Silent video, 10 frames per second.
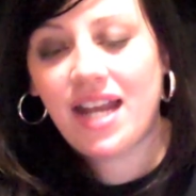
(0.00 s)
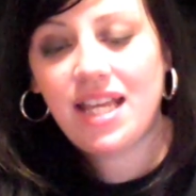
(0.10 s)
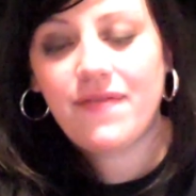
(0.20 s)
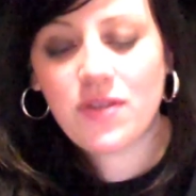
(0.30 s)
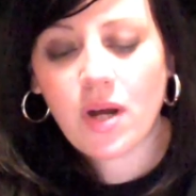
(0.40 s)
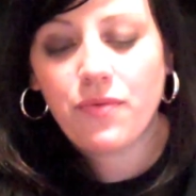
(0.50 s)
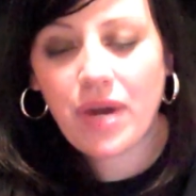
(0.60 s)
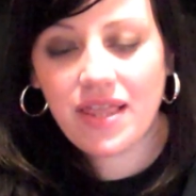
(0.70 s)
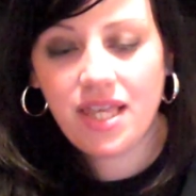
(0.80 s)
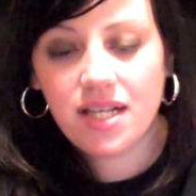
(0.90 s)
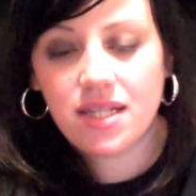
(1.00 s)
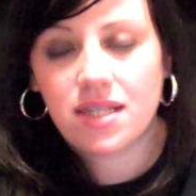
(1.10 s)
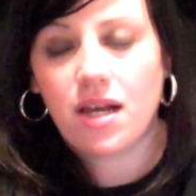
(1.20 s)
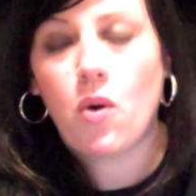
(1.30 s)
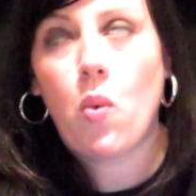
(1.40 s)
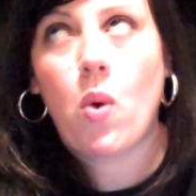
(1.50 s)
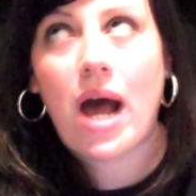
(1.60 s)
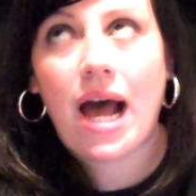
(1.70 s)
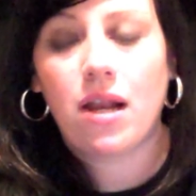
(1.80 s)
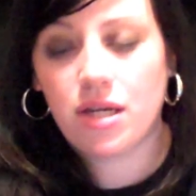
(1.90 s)
even though I read this a
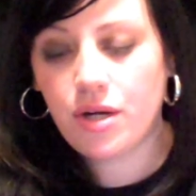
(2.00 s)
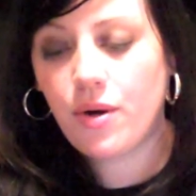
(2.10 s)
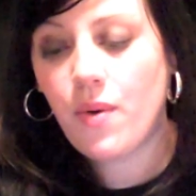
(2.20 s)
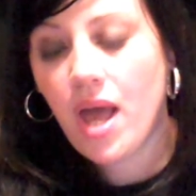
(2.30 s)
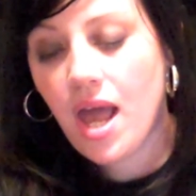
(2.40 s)
while ago,